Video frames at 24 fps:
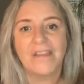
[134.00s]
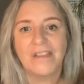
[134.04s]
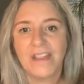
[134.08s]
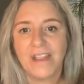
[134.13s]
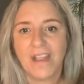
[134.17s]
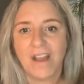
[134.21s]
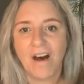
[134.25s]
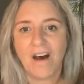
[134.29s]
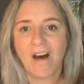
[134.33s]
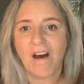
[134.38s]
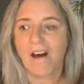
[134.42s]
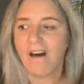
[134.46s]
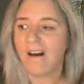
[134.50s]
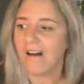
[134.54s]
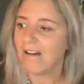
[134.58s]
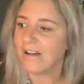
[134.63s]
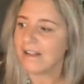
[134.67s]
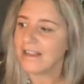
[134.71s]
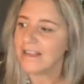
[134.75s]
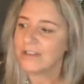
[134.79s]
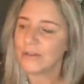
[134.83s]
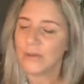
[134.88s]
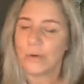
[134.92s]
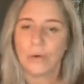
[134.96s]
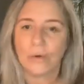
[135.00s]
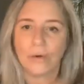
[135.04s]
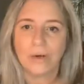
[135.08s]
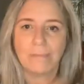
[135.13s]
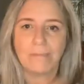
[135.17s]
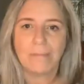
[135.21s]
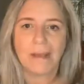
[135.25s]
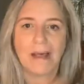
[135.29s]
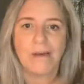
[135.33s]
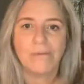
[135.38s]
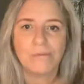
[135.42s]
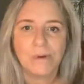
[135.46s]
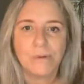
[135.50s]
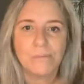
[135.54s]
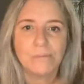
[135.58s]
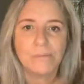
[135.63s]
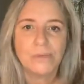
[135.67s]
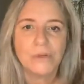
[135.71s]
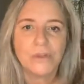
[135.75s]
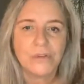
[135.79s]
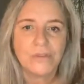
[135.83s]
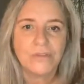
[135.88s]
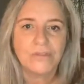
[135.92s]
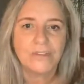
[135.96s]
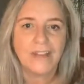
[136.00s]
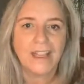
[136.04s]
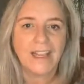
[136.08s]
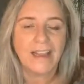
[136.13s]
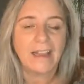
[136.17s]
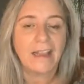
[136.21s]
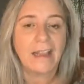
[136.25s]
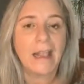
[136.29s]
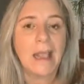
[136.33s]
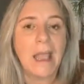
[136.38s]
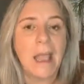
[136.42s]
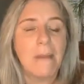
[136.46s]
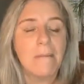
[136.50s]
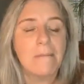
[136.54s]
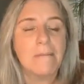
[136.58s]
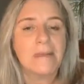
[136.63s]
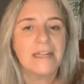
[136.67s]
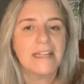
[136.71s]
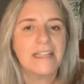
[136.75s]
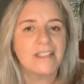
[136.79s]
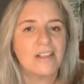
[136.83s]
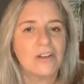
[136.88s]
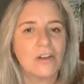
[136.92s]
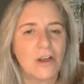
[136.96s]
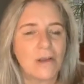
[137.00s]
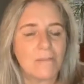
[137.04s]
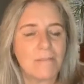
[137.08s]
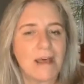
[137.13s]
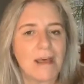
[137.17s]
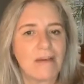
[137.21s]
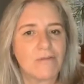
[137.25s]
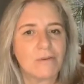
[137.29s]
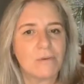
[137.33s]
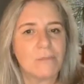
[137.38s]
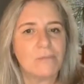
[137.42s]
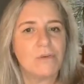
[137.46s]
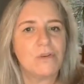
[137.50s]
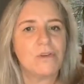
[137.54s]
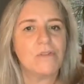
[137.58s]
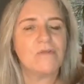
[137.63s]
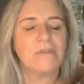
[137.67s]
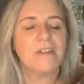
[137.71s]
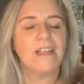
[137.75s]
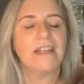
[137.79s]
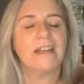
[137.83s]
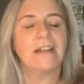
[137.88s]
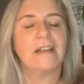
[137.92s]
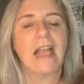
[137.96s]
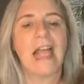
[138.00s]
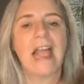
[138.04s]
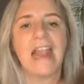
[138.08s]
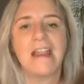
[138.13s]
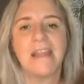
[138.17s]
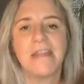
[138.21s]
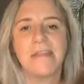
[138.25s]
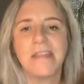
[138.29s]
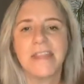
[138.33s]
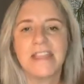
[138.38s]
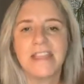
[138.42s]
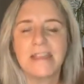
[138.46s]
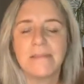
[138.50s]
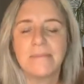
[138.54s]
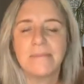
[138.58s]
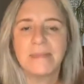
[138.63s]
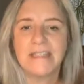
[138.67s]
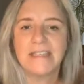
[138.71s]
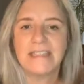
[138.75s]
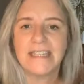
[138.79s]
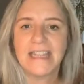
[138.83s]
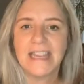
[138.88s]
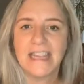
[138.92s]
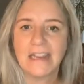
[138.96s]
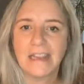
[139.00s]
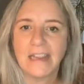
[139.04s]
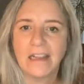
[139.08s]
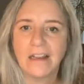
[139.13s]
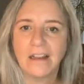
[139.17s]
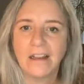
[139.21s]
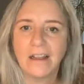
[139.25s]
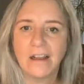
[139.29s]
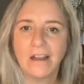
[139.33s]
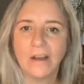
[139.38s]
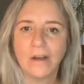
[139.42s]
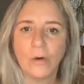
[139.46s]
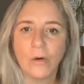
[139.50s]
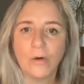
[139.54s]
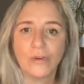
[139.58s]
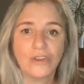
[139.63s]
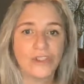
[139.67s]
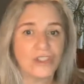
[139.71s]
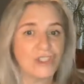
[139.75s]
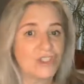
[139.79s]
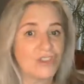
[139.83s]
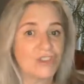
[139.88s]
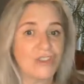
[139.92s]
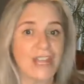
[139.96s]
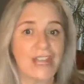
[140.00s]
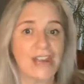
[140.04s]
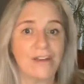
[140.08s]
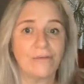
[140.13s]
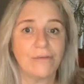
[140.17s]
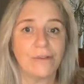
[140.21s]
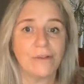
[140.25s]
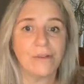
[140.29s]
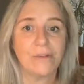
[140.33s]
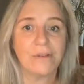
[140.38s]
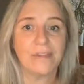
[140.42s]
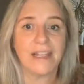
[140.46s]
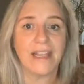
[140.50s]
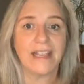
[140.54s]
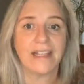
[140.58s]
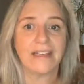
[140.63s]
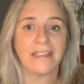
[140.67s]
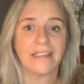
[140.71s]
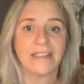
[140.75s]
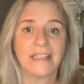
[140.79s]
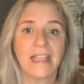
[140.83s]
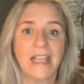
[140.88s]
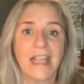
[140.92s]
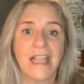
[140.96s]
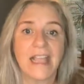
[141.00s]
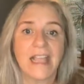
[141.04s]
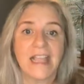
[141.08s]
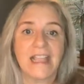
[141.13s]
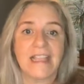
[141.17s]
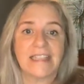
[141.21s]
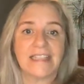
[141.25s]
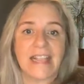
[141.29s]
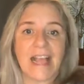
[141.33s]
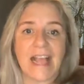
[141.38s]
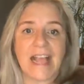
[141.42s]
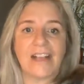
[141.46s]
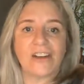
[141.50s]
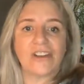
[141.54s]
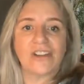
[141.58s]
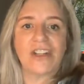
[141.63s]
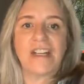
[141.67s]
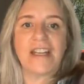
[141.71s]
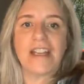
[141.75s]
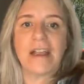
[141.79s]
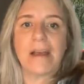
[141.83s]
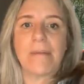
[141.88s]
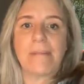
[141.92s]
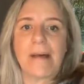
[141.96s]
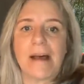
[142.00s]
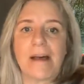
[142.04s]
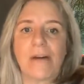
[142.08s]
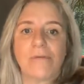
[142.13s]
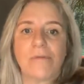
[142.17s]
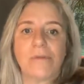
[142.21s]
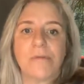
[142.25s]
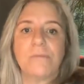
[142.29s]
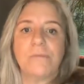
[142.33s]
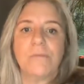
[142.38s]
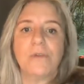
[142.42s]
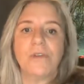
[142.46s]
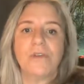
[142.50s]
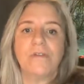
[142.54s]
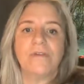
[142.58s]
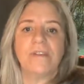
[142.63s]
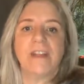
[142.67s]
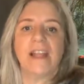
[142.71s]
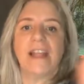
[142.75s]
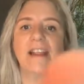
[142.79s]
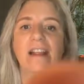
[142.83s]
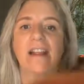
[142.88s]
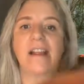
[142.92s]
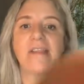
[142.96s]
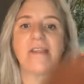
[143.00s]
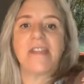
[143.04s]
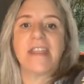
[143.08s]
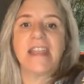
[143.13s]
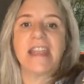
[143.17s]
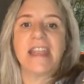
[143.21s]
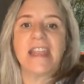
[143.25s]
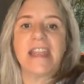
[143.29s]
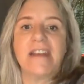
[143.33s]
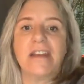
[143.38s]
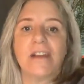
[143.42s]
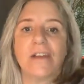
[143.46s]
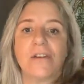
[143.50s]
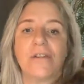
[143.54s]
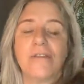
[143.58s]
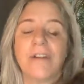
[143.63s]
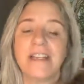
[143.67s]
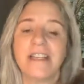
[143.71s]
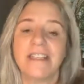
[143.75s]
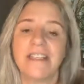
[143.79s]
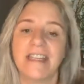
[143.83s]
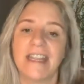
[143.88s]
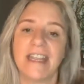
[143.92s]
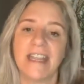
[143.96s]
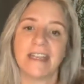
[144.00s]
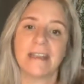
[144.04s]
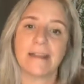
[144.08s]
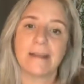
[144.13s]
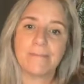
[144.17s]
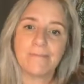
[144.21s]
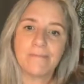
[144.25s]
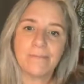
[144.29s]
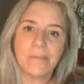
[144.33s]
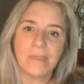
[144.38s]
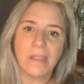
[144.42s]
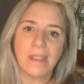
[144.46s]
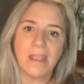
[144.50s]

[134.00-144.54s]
The R is all about removing, but it's not about removing anything in particular or just general things. It's actually about removing the inner critic.